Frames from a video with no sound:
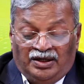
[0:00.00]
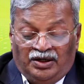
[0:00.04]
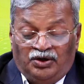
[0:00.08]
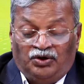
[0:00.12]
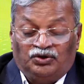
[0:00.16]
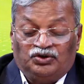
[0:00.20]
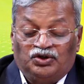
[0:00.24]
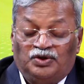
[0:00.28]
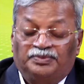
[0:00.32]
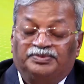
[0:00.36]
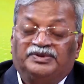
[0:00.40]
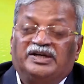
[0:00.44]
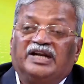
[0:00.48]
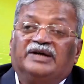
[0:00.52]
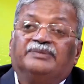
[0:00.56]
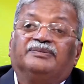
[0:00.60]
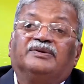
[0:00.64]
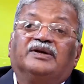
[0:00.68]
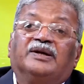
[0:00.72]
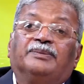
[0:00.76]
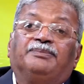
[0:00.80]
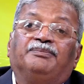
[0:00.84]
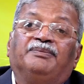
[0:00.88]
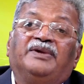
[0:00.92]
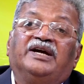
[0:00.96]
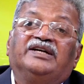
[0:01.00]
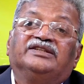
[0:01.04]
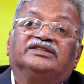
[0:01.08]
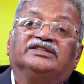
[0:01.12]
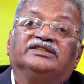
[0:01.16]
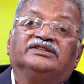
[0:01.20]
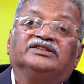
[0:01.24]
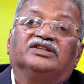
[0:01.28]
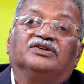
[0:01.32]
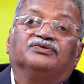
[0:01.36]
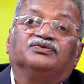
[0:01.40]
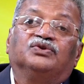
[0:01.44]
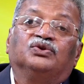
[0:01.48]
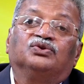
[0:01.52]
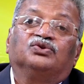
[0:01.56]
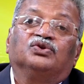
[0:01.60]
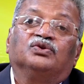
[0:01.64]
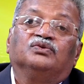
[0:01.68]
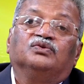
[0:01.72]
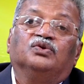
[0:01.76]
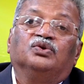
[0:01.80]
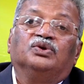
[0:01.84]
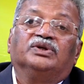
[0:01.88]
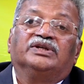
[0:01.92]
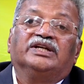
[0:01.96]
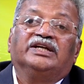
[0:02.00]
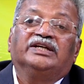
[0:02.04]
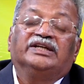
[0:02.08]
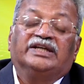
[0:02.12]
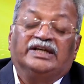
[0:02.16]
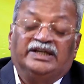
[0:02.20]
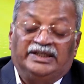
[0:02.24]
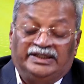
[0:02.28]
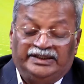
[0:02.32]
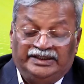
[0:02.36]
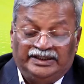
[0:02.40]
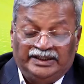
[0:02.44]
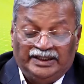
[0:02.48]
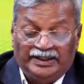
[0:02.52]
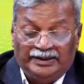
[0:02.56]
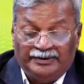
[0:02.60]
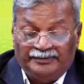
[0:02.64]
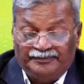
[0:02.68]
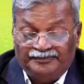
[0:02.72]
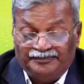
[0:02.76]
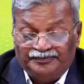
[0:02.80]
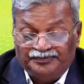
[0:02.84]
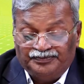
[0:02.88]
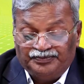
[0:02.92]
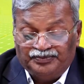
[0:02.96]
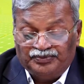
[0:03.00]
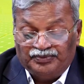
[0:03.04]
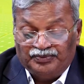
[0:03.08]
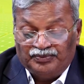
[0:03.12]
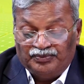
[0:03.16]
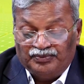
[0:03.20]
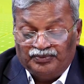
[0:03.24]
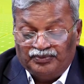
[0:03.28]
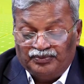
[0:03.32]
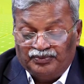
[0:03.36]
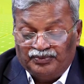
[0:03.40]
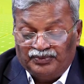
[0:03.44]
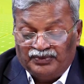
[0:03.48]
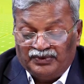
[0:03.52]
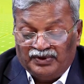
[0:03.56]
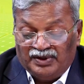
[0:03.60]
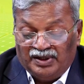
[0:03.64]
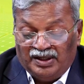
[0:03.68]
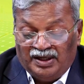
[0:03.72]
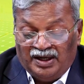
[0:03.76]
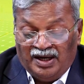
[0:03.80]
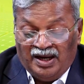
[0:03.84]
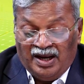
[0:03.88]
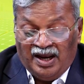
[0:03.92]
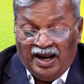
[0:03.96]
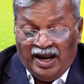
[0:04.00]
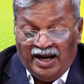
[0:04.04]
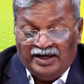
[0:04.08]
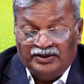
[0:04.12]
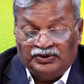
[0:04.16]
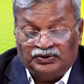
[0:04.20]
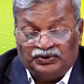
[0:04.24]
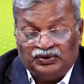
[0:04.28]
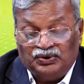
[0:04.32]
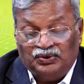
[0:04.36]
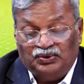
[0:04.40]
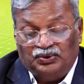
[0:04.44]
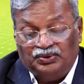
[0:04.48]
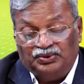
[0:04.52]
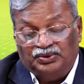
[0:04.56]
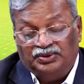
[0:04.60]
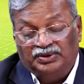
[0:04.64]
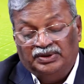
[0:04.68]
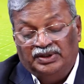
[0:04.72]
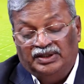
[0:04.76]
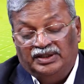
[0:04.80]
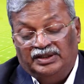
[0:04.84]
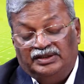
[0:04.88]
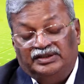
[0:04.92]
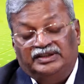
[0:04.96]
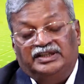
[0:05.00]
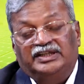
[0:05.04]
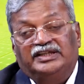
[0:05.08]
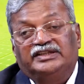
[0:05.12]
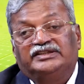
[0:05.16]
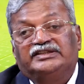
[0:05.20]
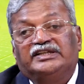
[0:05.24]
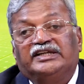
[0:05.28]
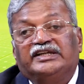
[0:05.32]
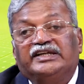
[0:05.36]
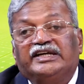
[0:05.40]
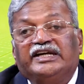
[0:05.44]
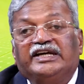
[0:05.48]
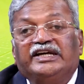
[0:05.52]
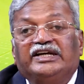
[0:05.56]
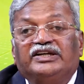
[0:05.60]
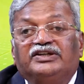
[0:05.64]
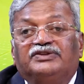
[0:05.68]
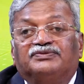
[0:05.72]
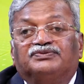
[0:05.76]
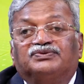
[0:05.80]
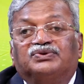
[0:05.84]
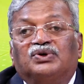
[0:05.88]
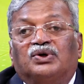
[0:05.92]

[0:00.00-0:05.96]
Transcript: lot of developments in the photovoltaic area, and so there is a need